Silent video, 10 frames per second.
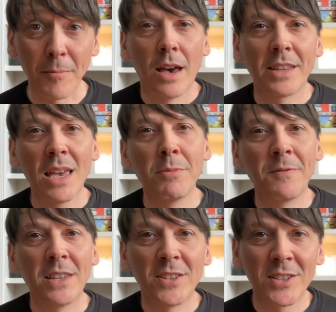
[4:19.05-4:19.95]
A game of
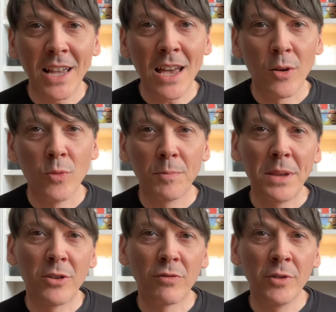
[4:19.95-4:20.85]
this scale would be
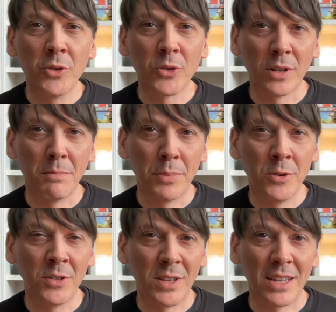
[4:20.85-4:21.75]
crucial in
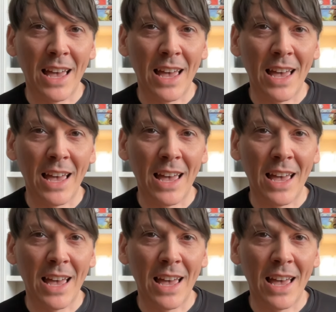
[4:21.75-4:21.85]
boosting